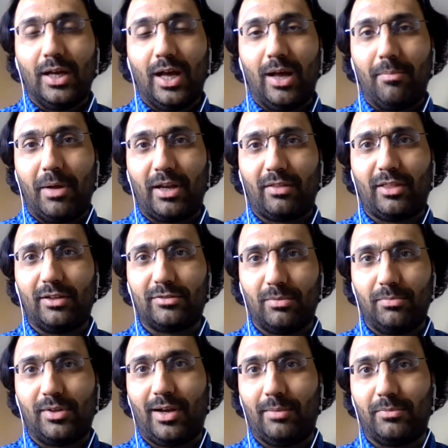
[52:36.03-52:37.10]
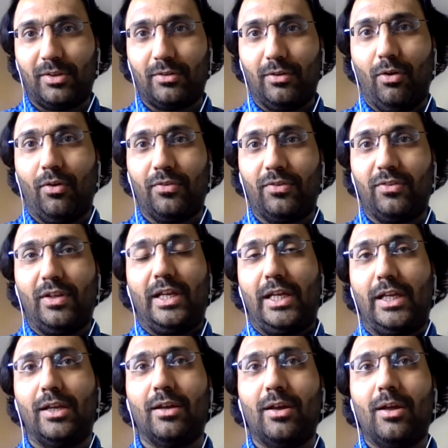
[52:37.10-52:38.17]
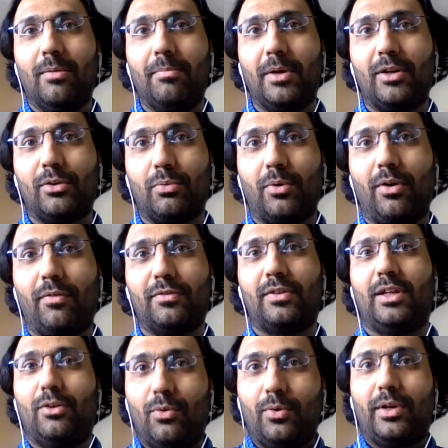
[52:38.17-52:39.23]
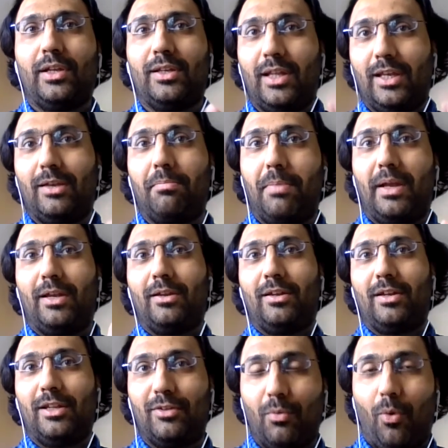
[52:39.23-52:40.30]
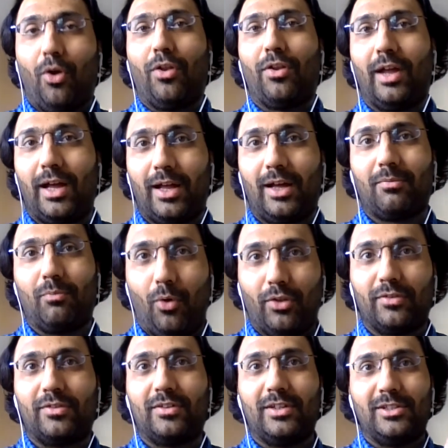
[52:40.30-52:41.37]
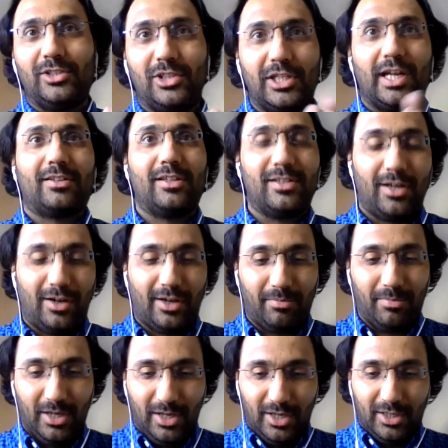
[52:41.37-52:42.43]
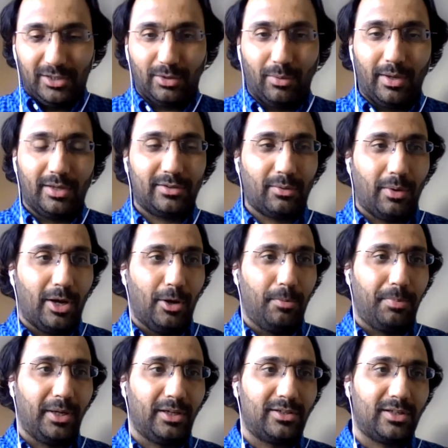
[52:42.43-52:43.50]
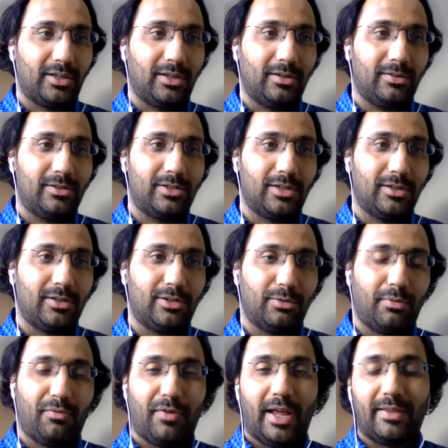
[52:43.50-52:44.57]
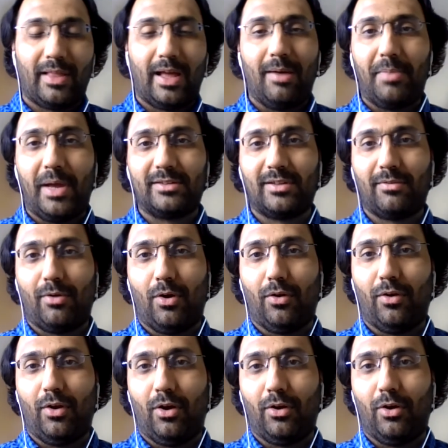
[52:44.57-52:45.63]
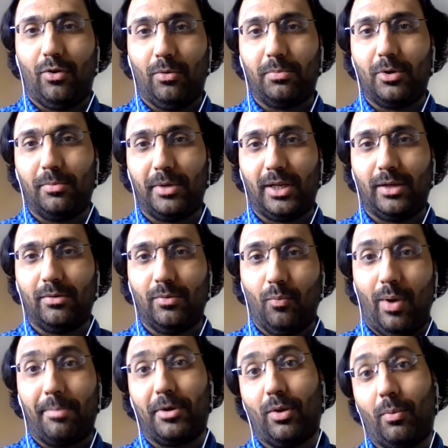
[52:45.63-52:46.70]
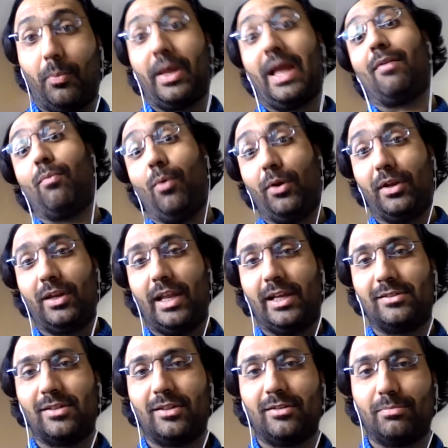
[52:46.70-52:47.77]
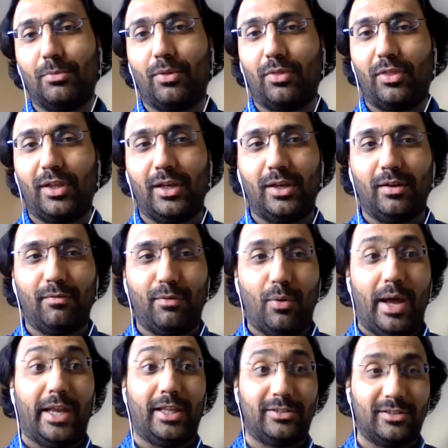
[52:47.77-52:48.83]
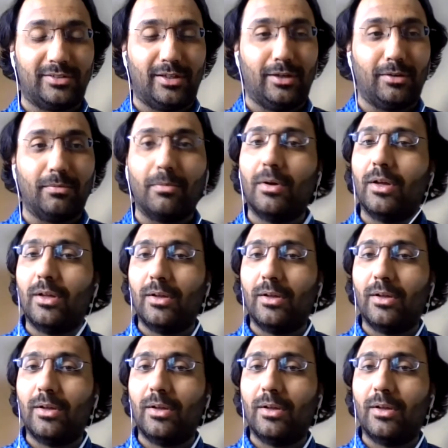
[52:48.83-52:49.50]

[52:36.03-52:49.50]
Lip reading: And I think sometimes it's not seen, because we're obviously talking independently to one CCG at a time. So we're hoping to reflect that better on our upcoming webinar. We have one later this month for NHS England.